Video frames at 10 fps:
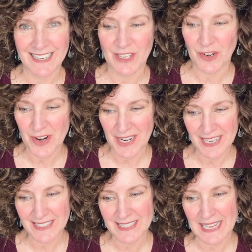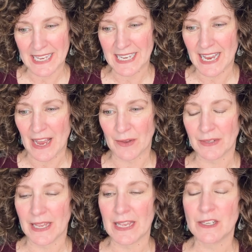Uranus is hanging out
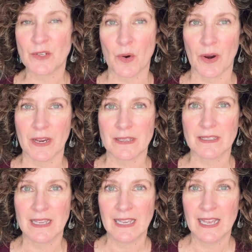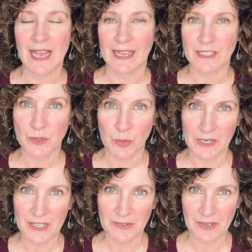in Taurus at
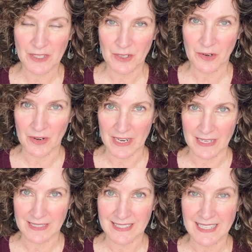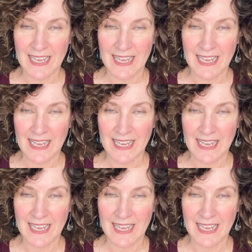23 degrees,